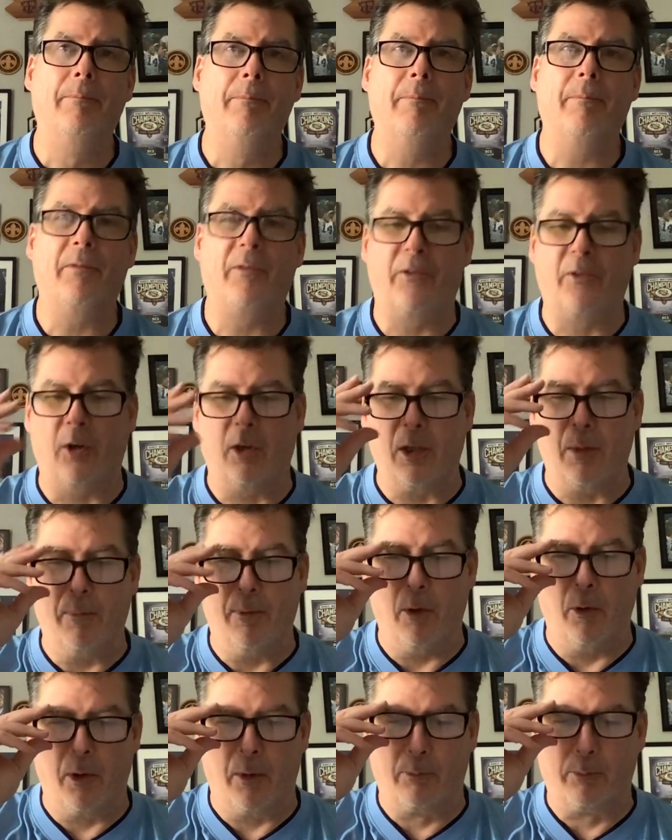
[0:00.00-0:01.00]
starting to
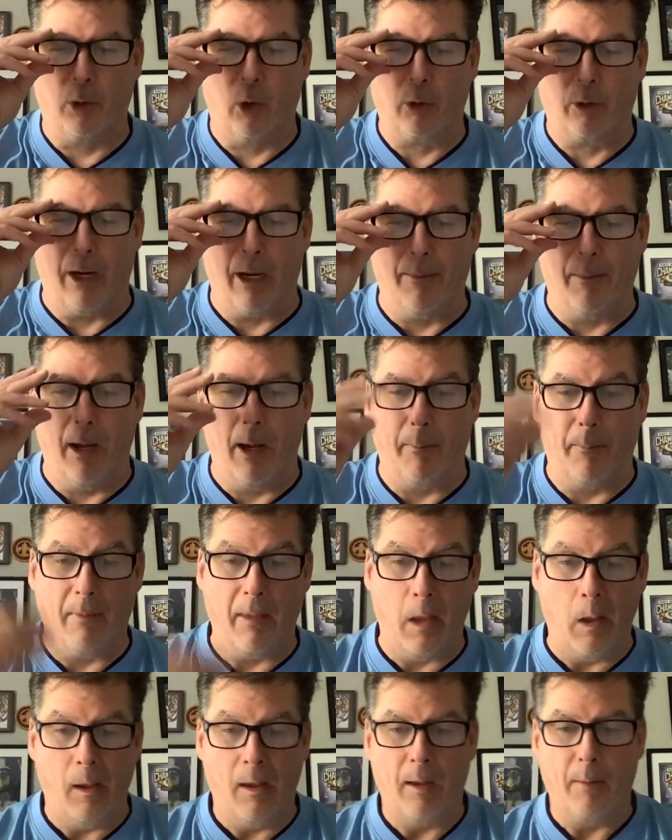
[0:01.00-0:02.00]
build their program up,
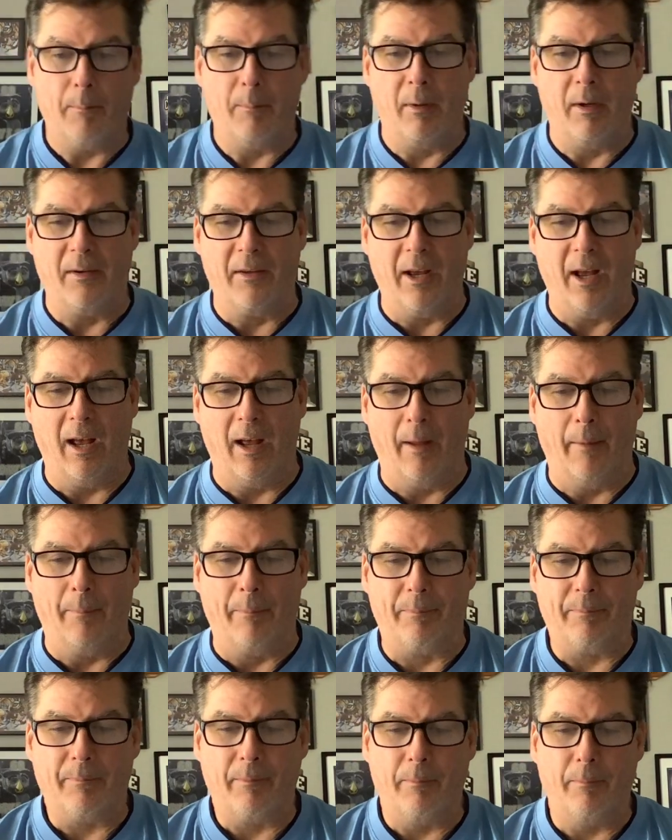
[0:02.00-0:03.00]
but
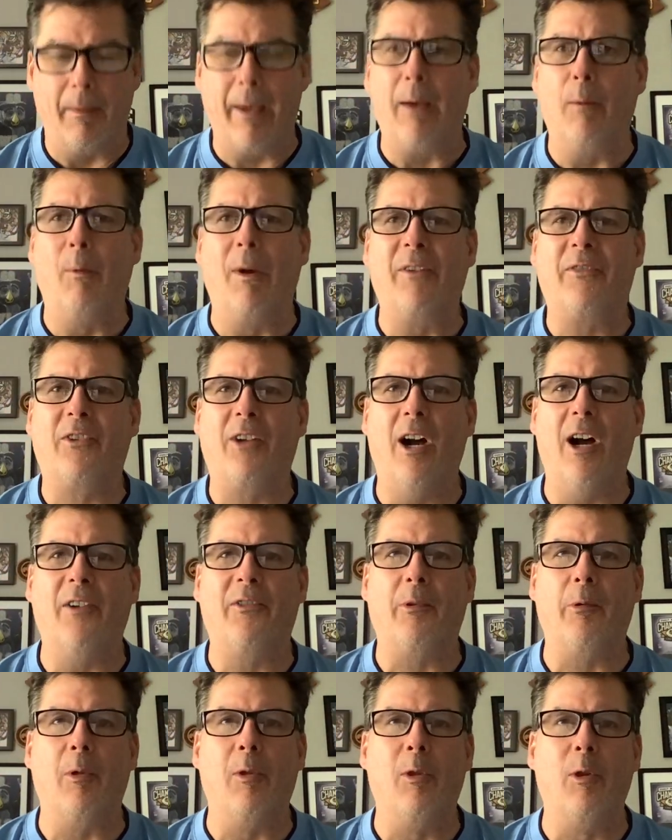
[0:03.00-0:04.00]
man,
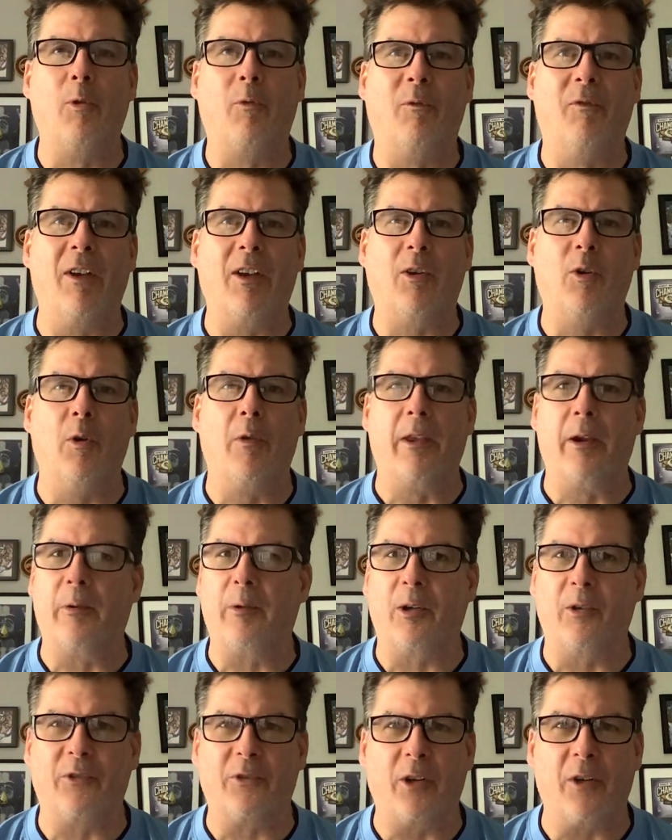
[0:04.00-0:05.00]
Wisconsin with Luke Fickell, and they were
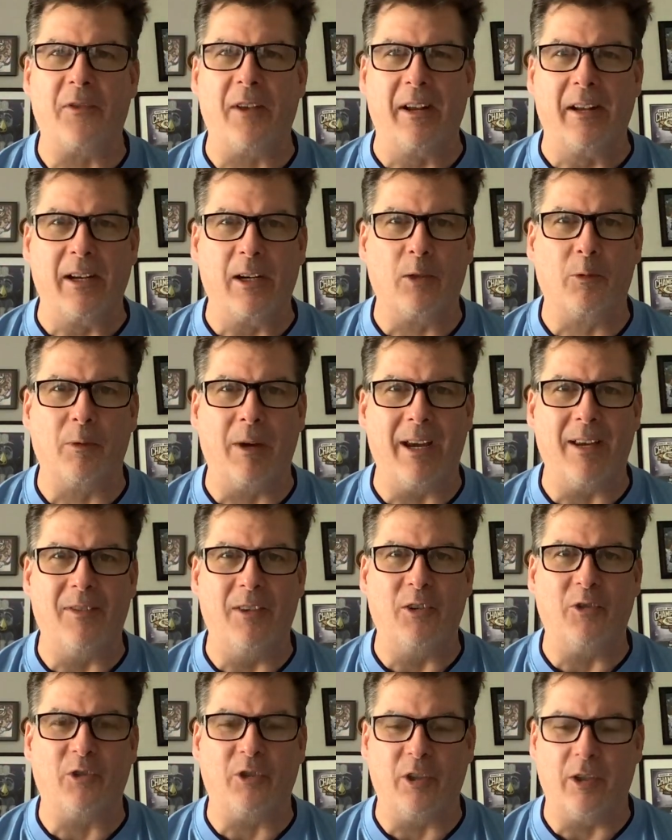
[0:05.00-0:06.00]
going to start that air raid
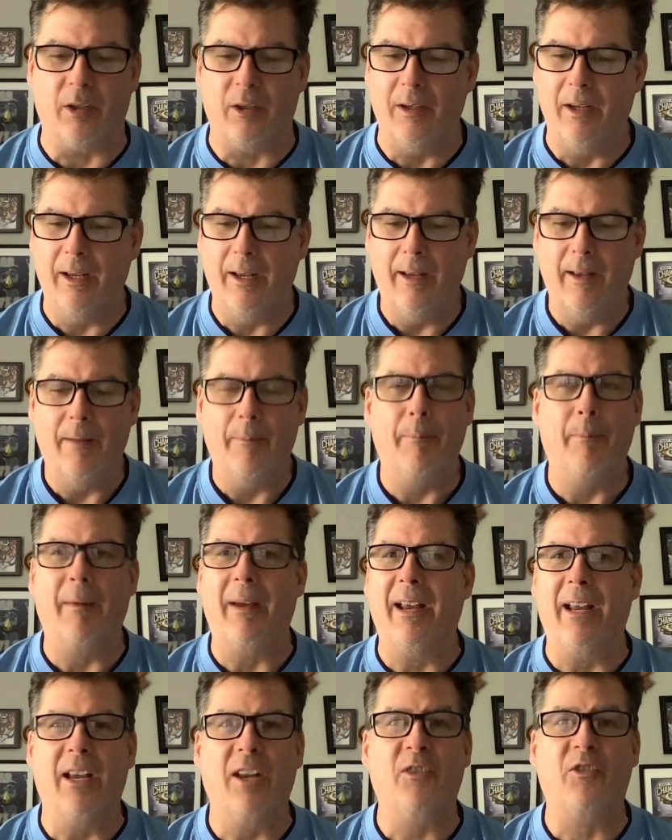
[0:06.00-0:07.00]
this year.
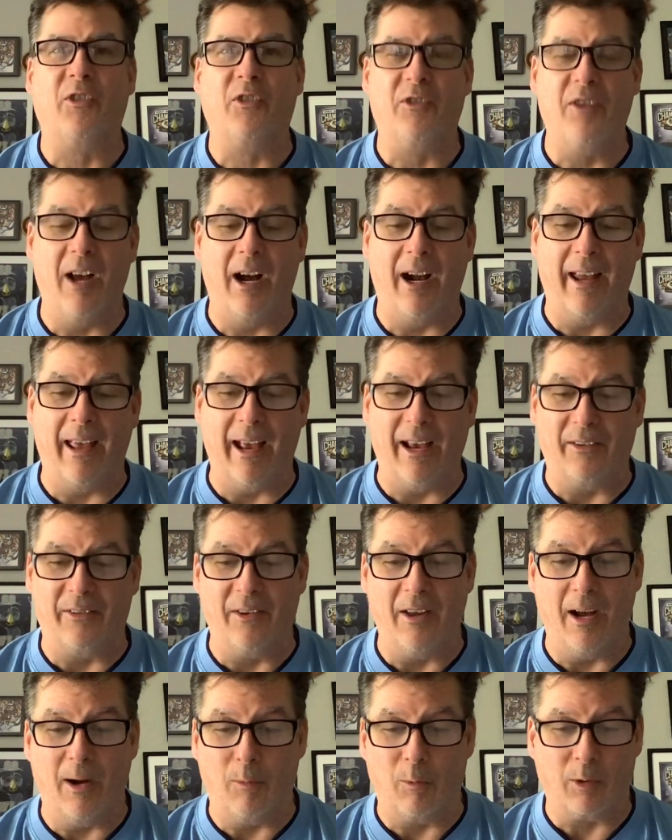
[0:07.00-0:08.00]
Man, it just has
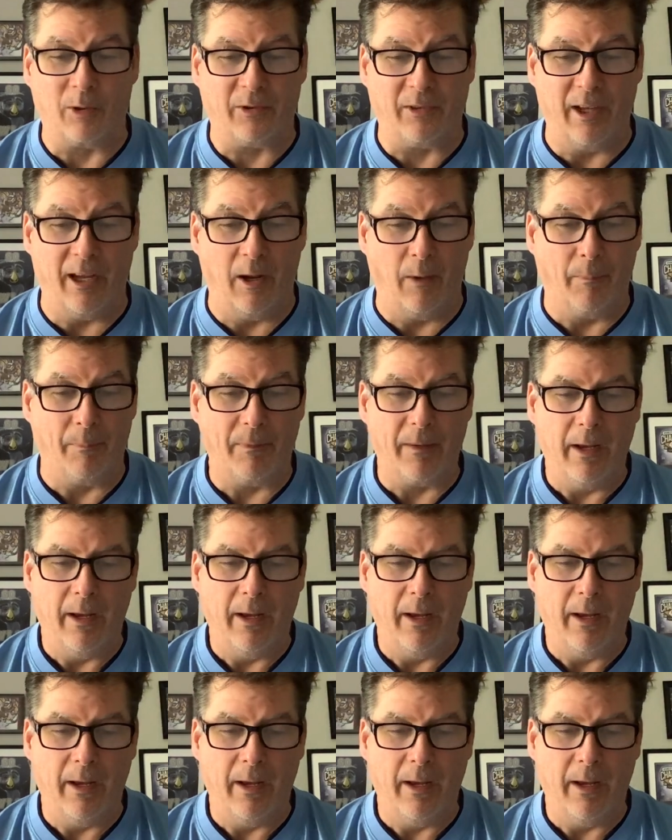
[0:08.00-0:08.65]
not worked out.